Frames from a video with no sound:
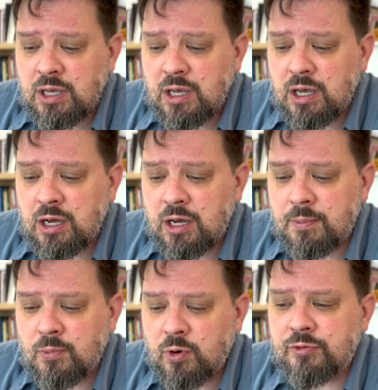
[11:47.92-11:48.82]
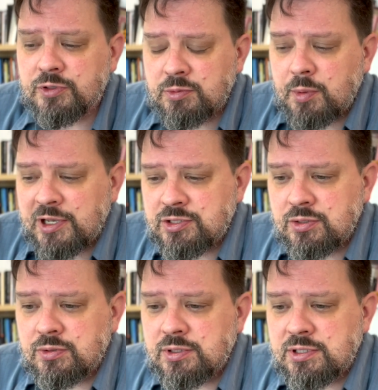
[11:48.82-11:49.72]
or for some of my
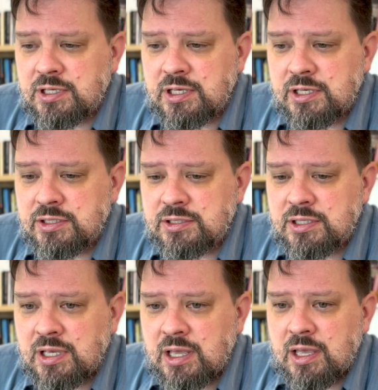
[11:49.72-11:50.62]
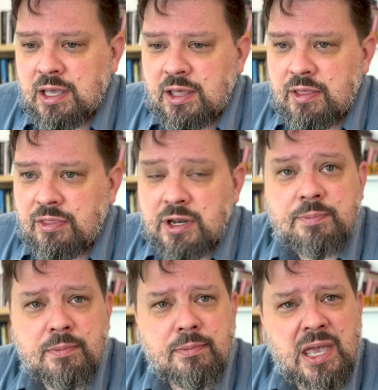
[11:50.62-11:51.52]
students, is that
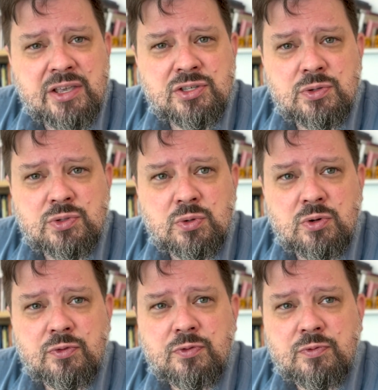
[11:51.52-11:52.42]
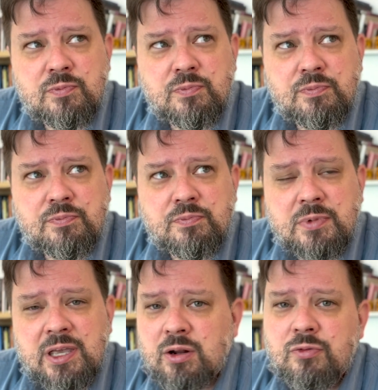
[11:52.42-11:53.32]
it makes you sort of
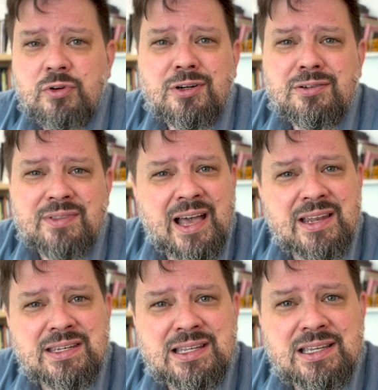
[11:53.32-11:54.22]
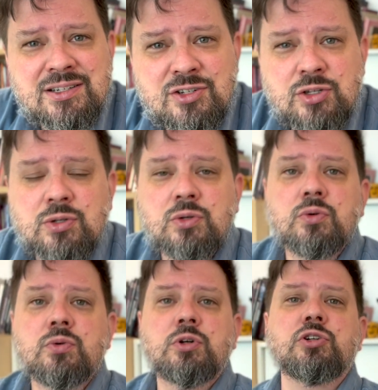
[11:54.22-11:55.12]
get over that need
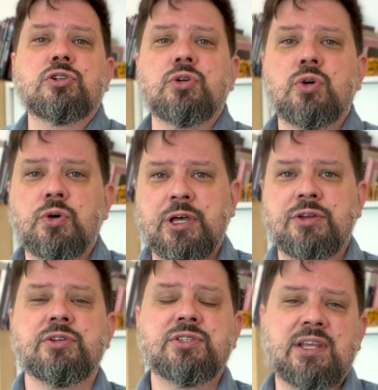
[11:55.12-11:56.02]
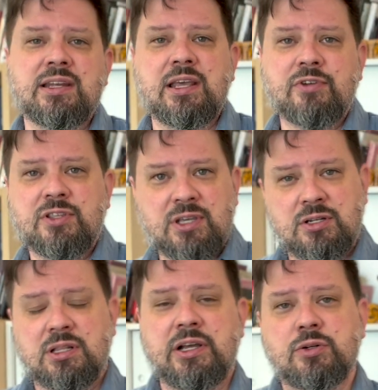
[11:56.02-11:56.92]
to control and understand everything
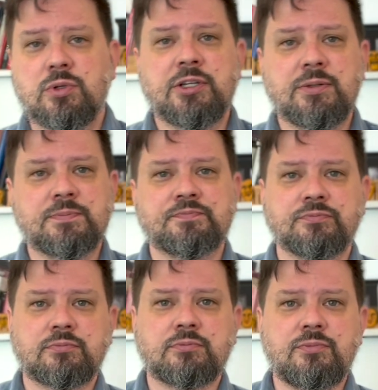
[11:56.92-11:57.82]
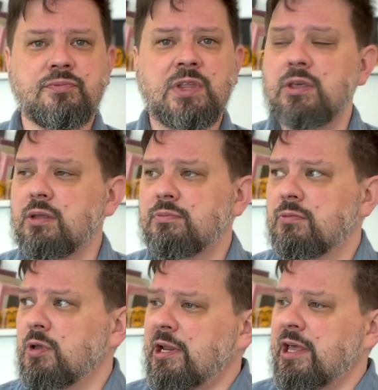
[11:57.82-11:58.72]
intellectually. That
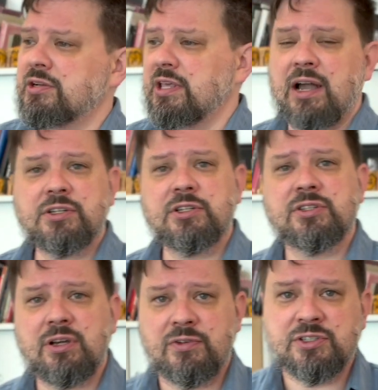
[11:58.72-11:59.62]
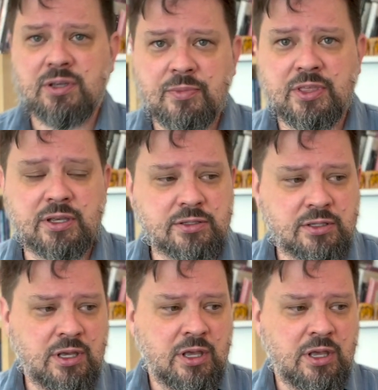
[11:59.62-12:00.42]
we might actually have to discover some things